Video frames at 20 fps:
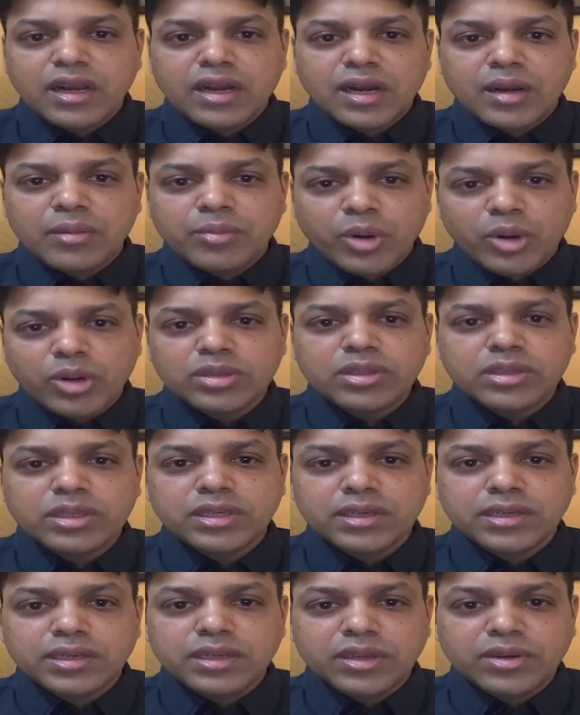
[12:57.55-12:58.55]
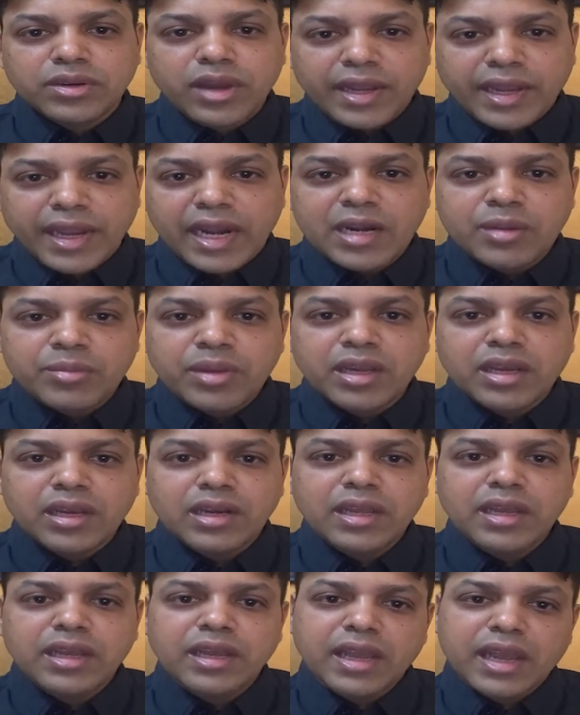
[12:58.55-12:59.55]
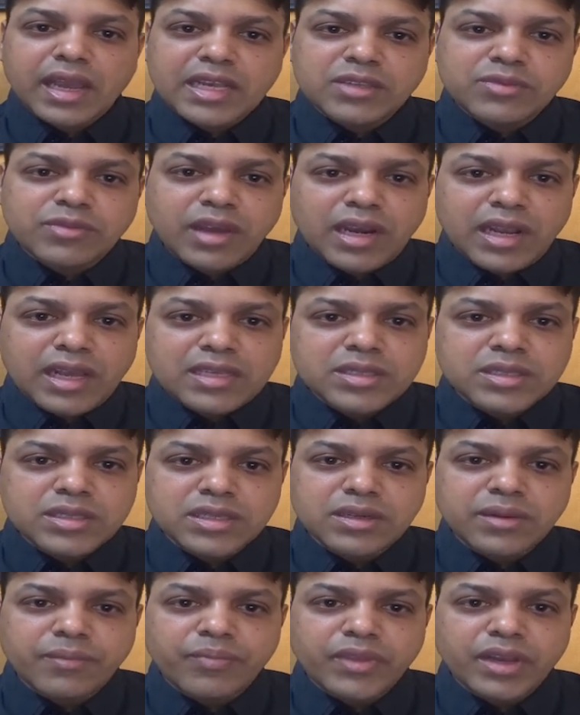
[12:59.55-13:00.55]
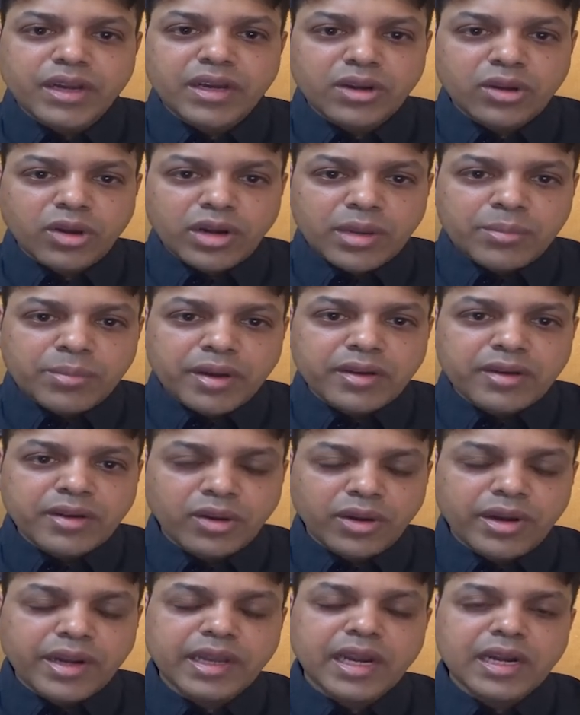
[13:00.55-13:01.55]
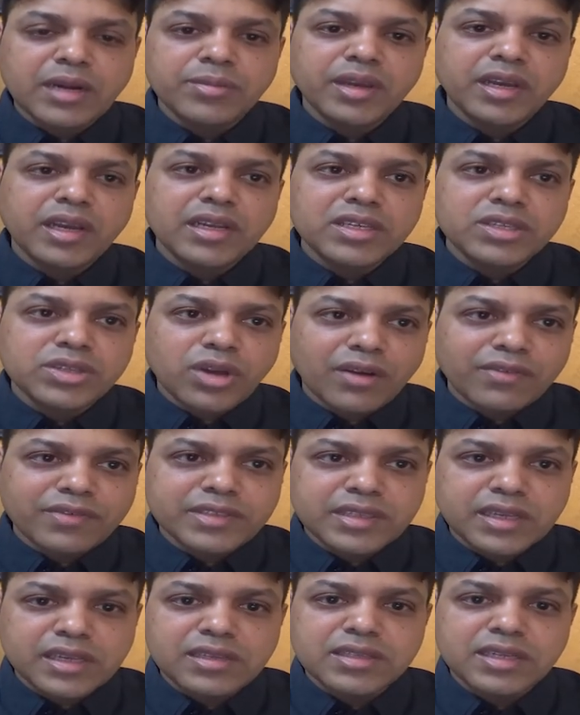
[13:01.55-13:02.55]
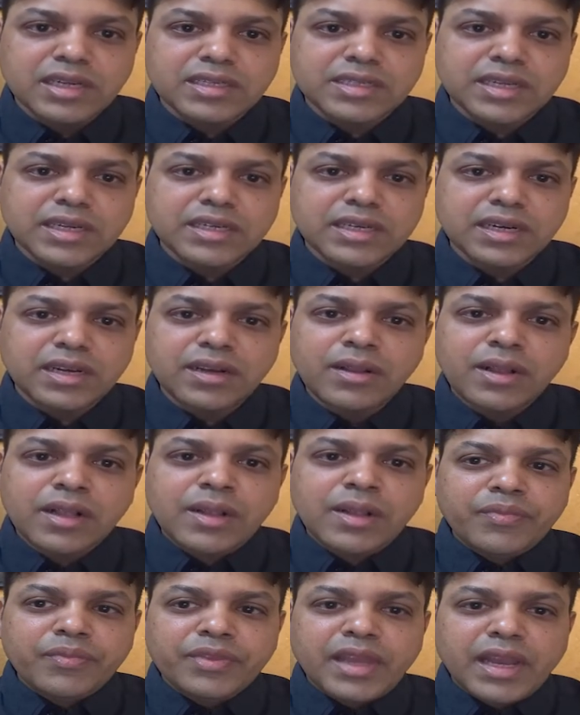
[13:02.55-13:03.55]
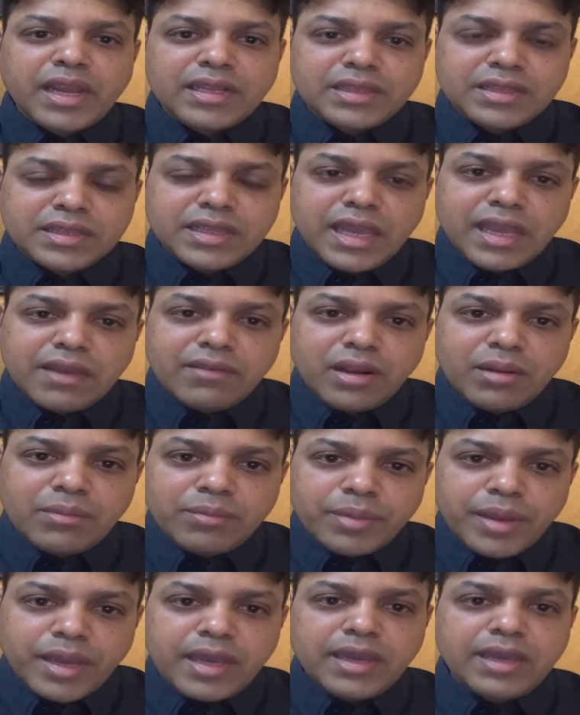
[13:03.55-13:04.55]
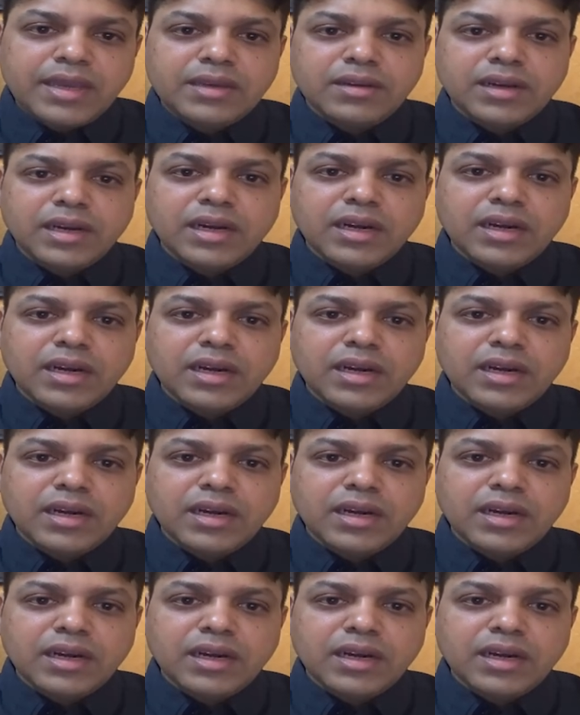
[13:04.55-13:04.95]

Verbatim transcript: uh, both uh, you know academically as well as um, uh, non non academically soft skills etc then they will pay